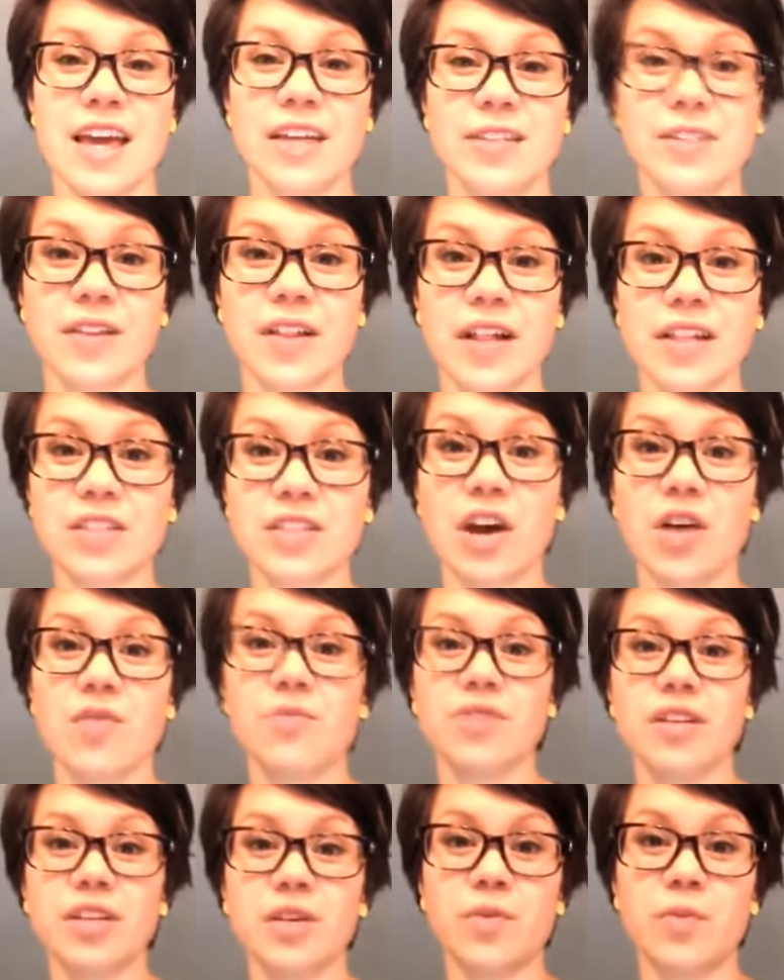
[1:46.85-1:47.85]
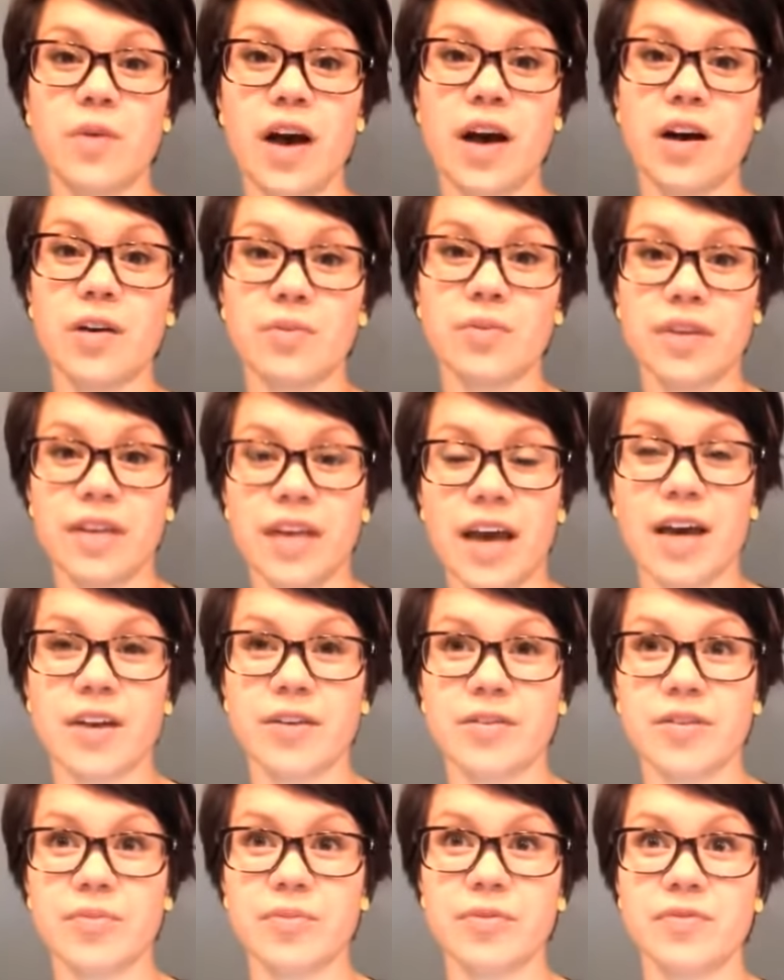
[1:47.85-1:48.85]
And so that's gone really well. We had
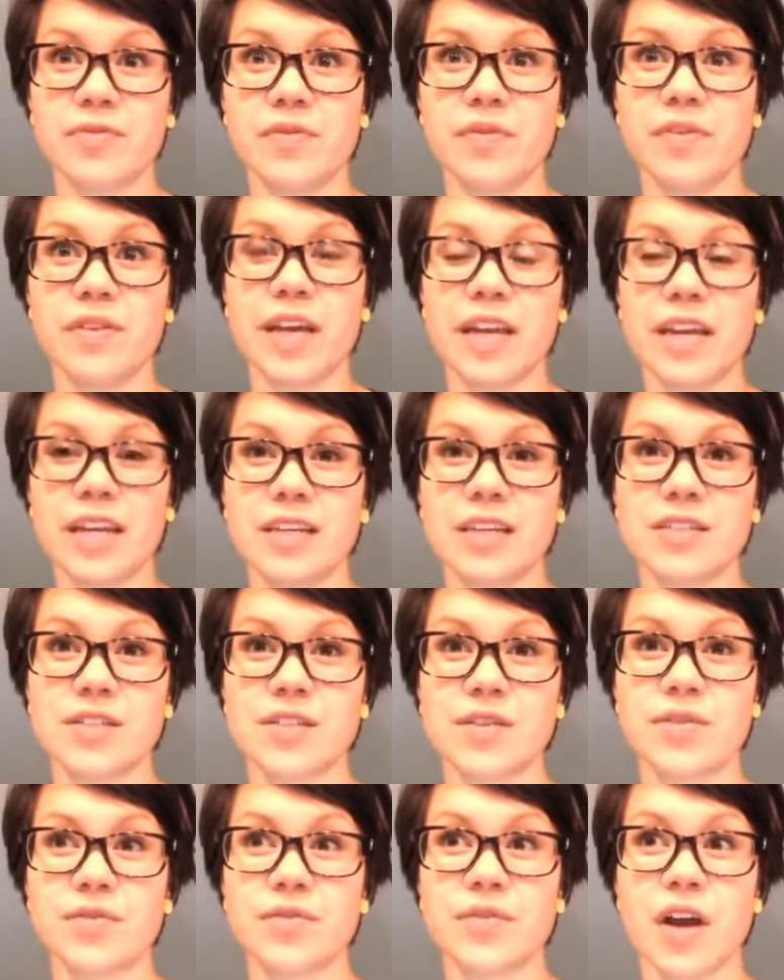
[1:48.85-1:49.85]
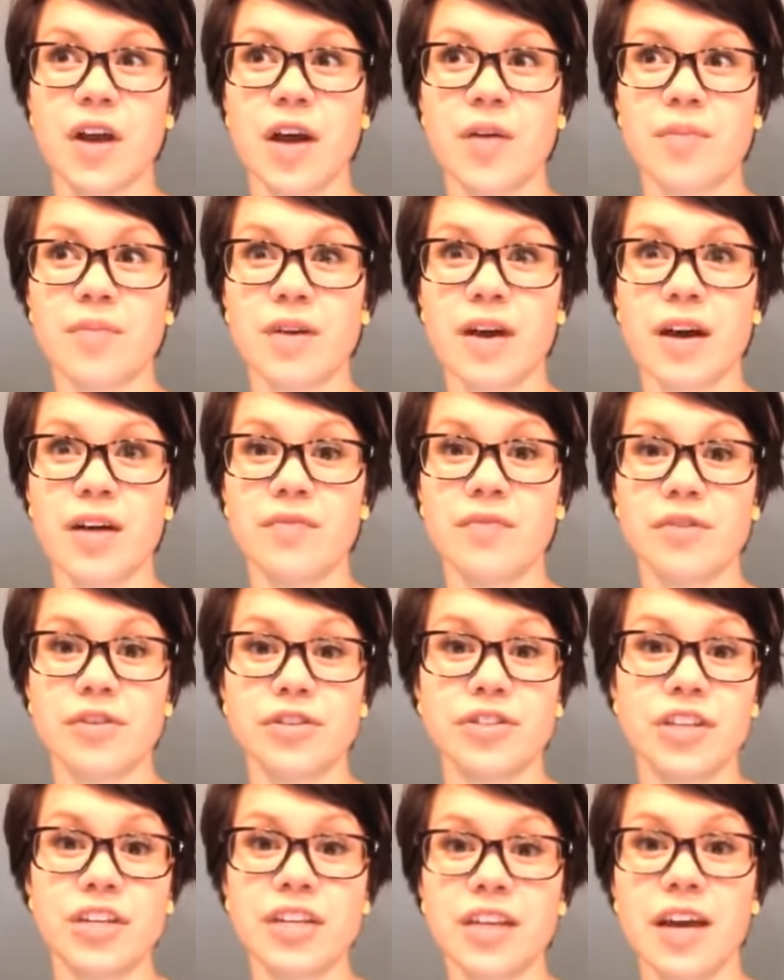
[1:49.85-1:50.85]
a group of ladies from
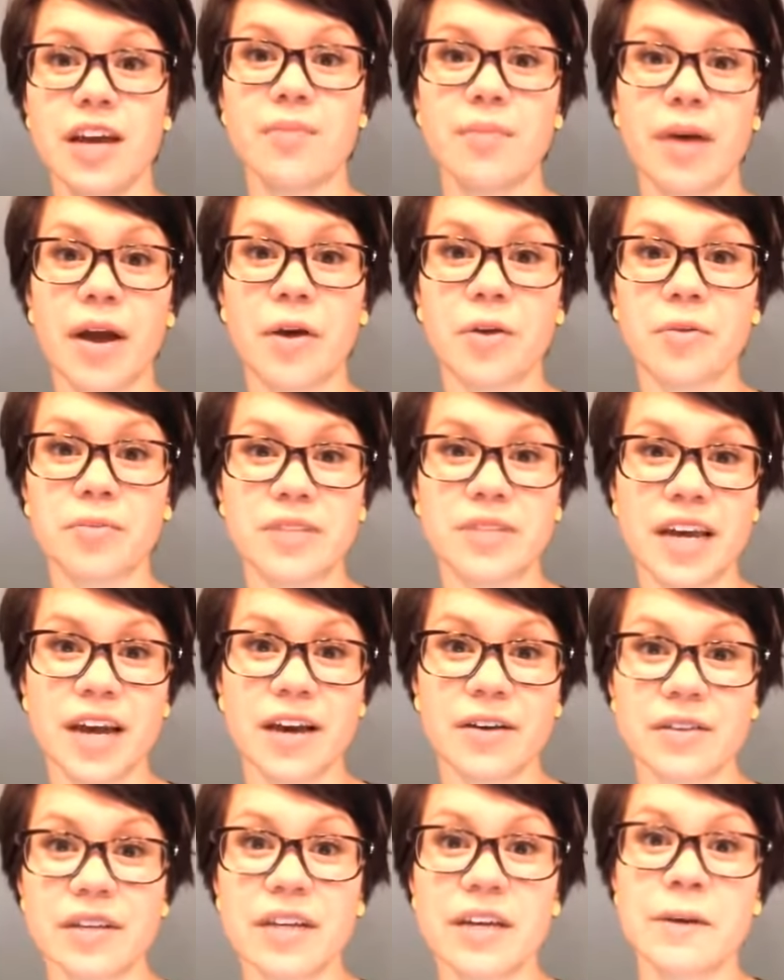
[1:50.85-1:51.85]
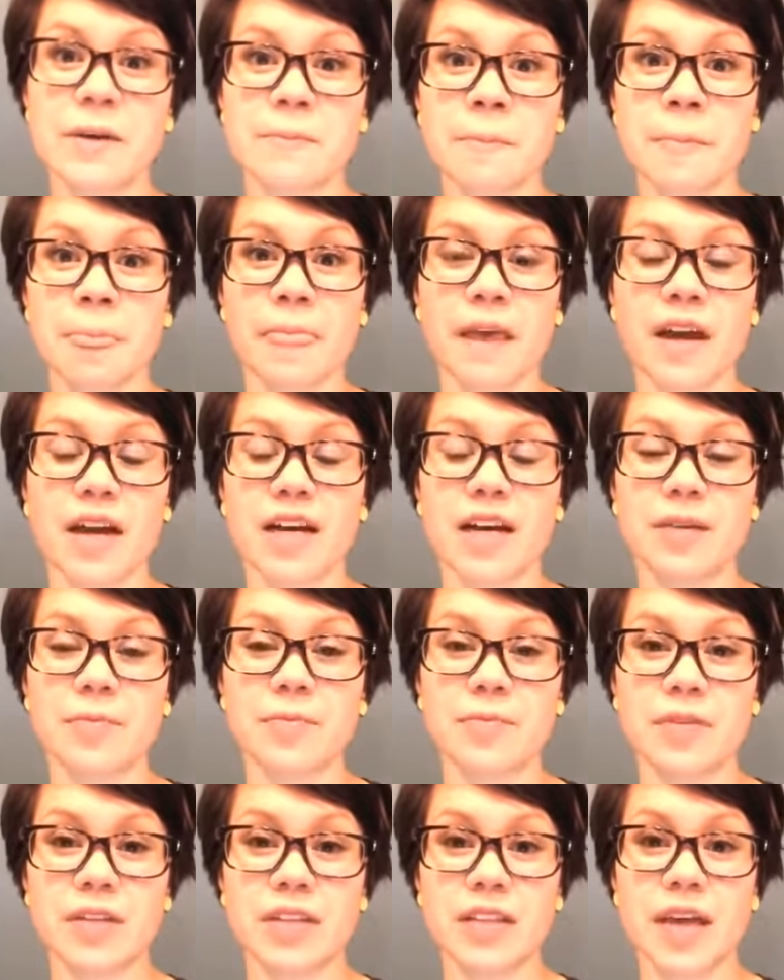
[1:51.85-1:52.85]
Virginia, my hometown,
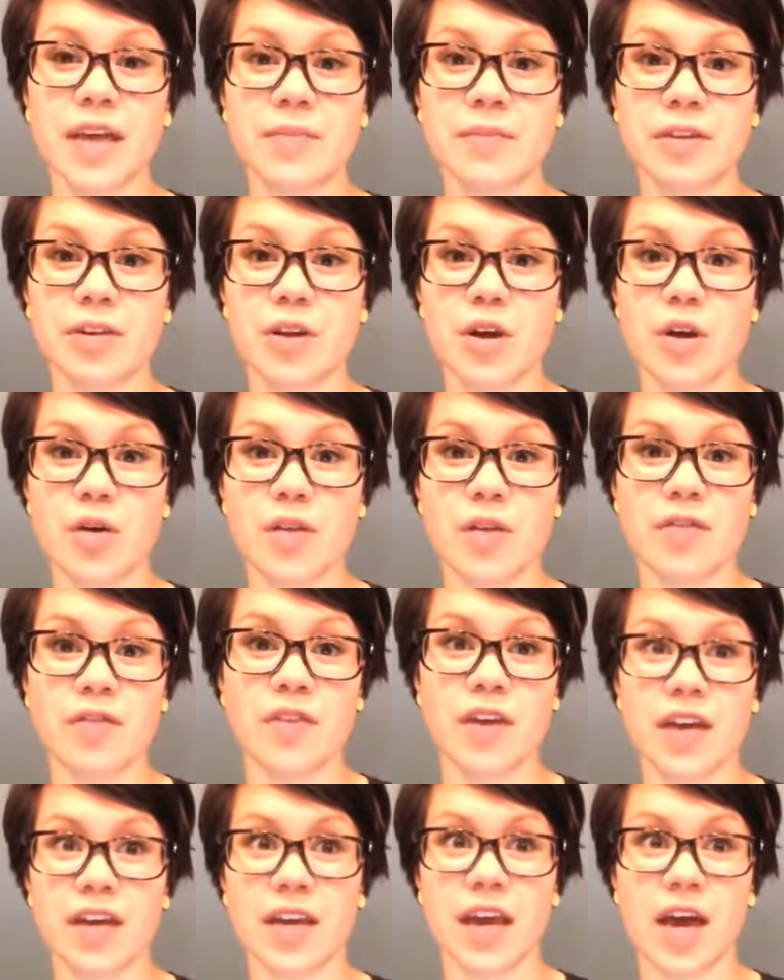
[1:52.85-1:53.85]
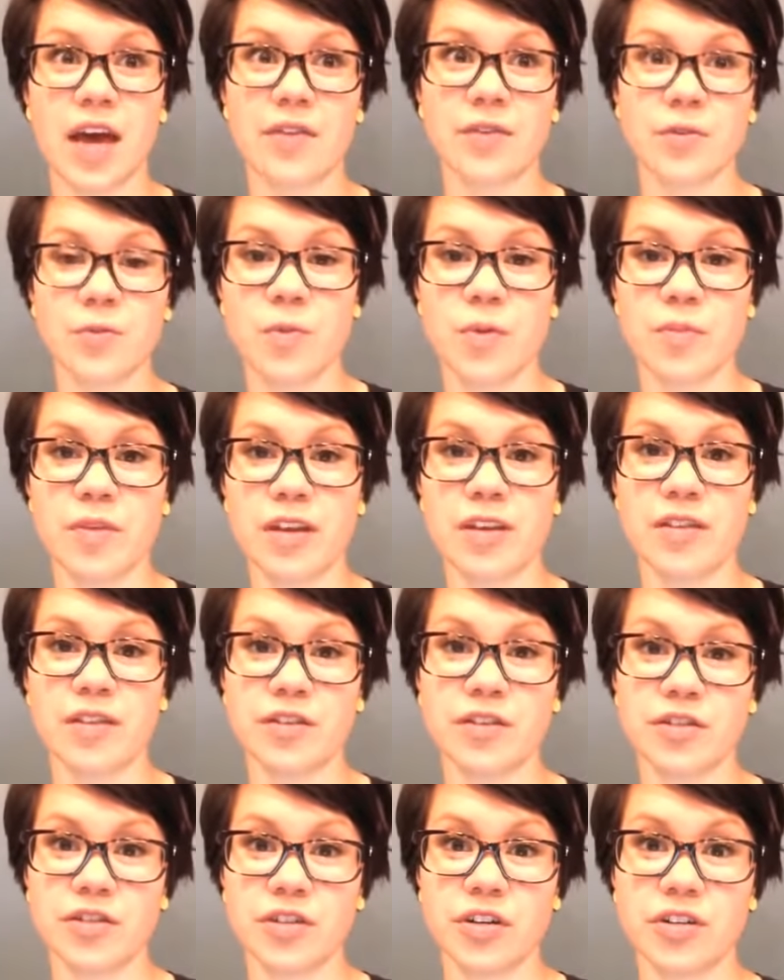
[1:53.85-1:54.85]
let me know that they gathered women in
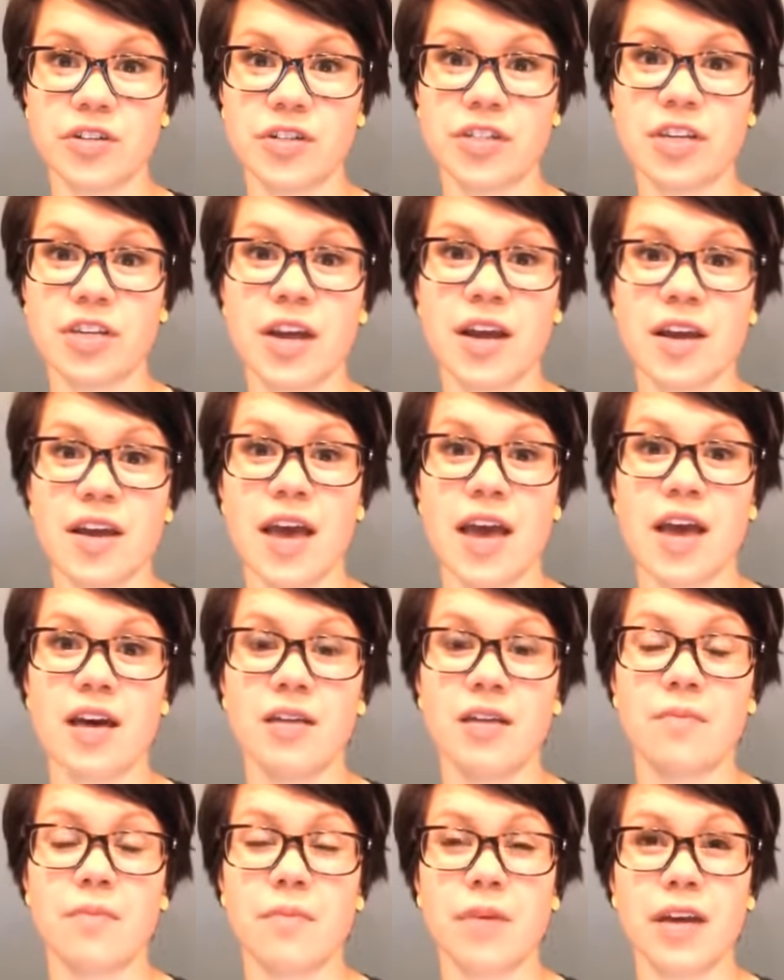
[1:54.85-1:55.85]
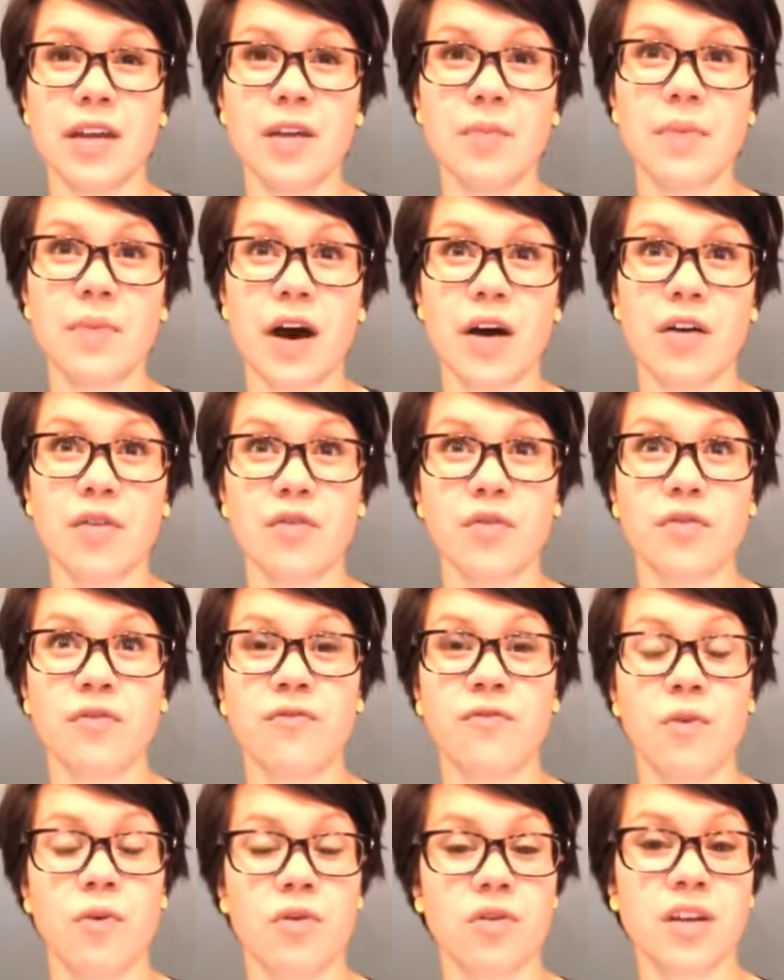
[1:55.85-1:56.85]
their church and made about
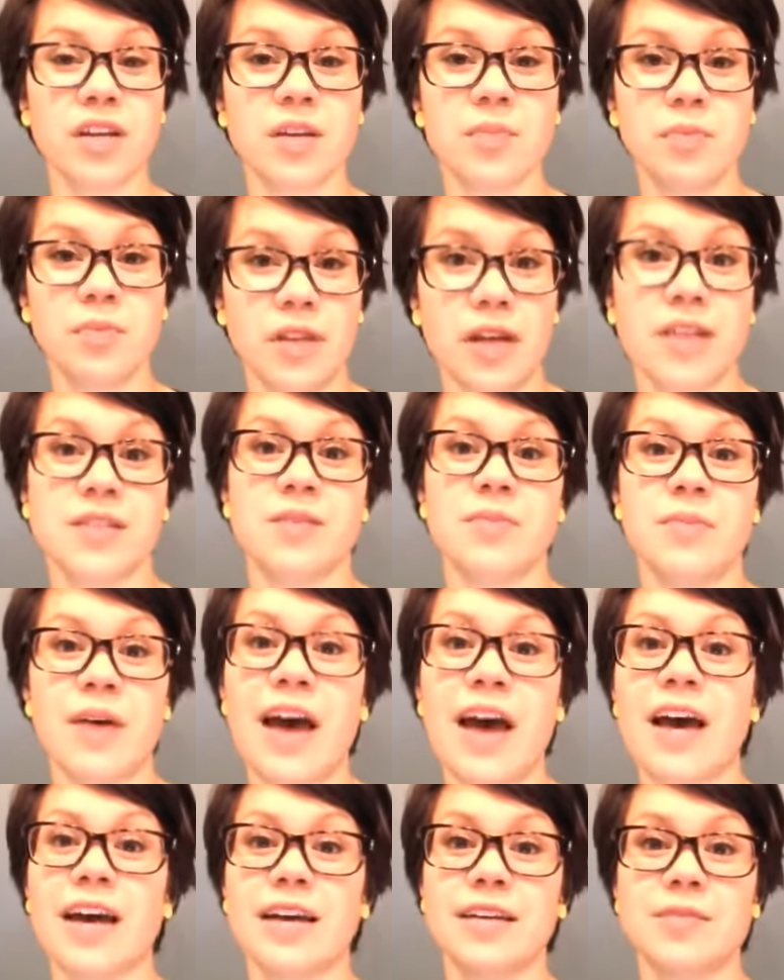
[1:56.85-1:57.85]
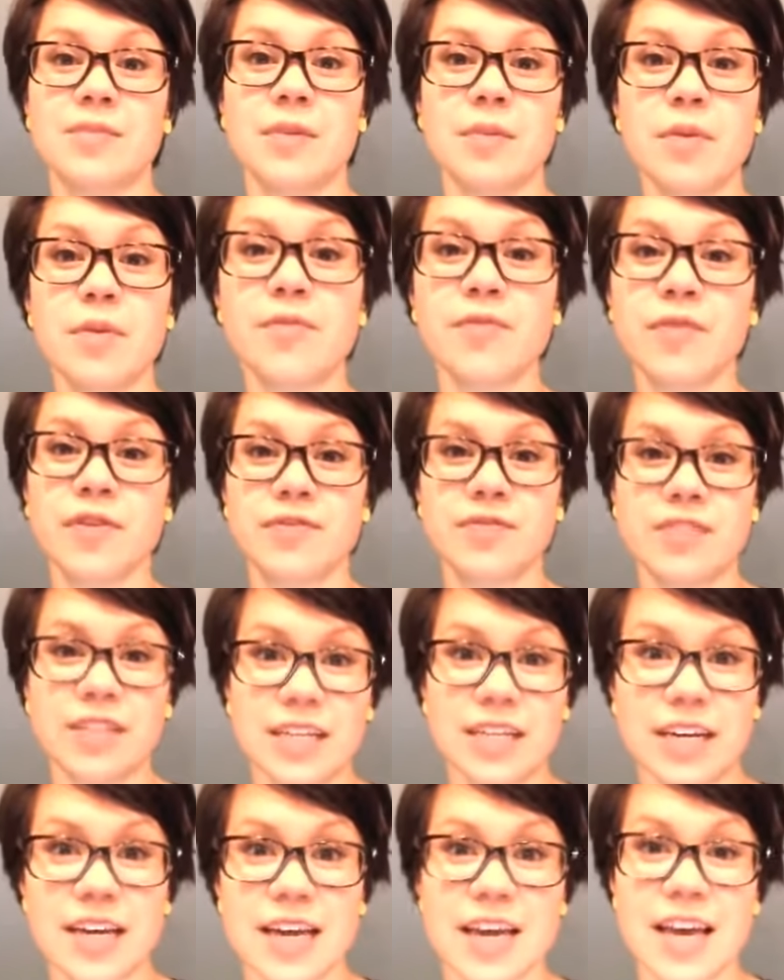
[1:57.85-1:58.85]
40 plus bags, maybe
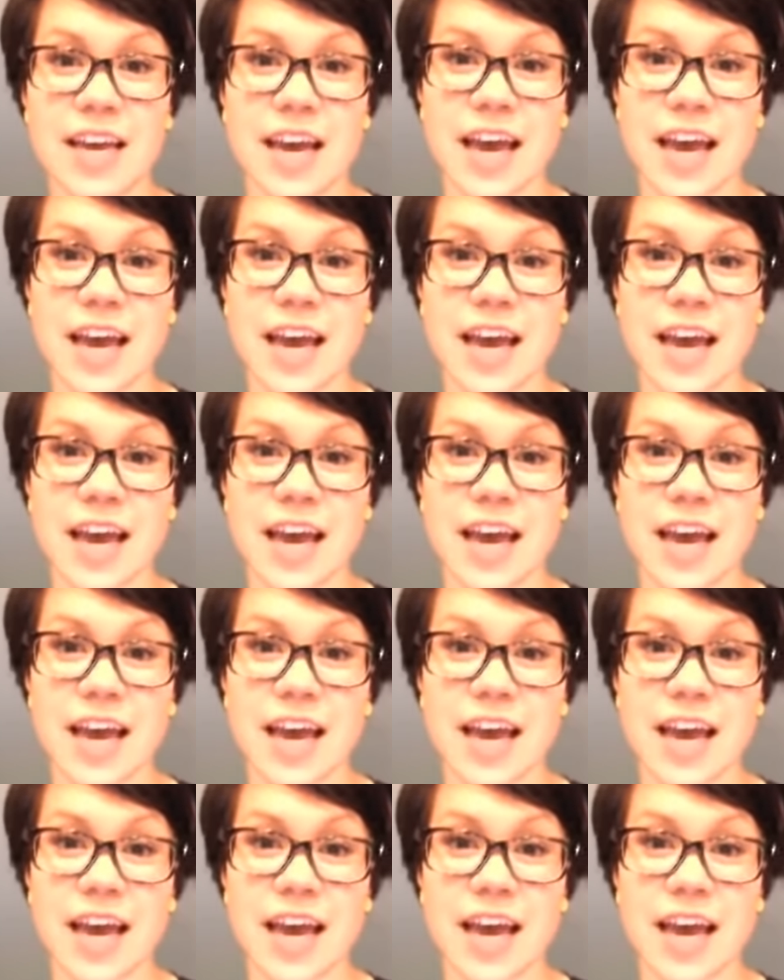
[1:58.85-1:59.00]
50.